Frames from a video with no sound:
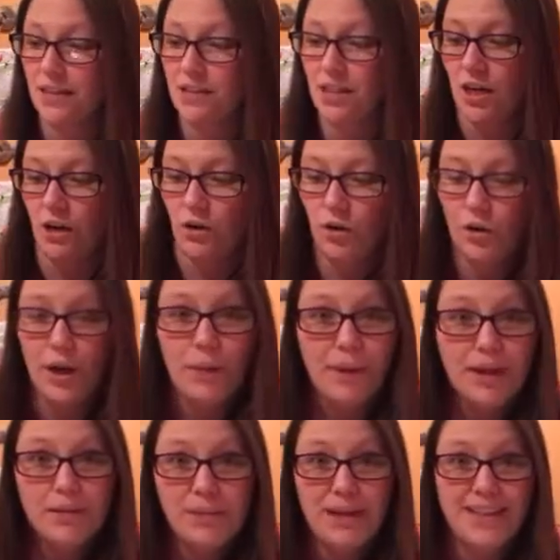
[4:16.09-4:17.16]
So great
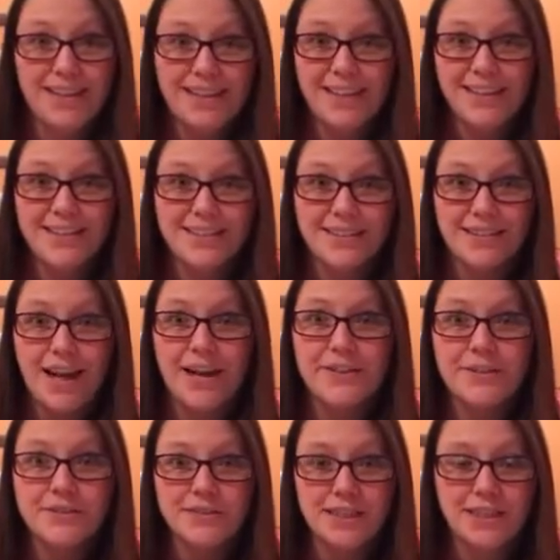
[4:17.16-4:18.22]
way to pay the kids and not
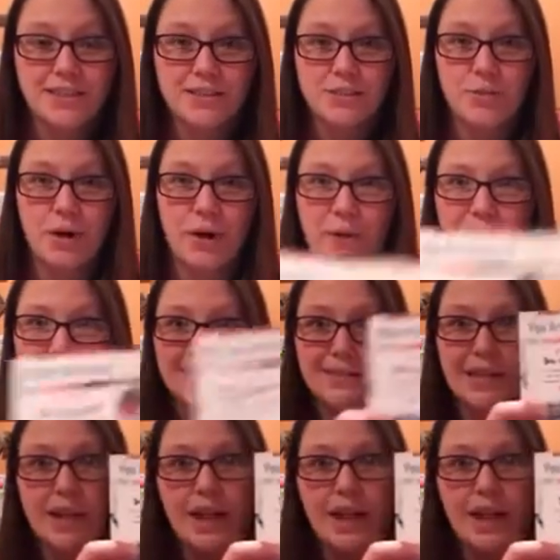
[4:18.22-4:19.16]
do tedious work, right?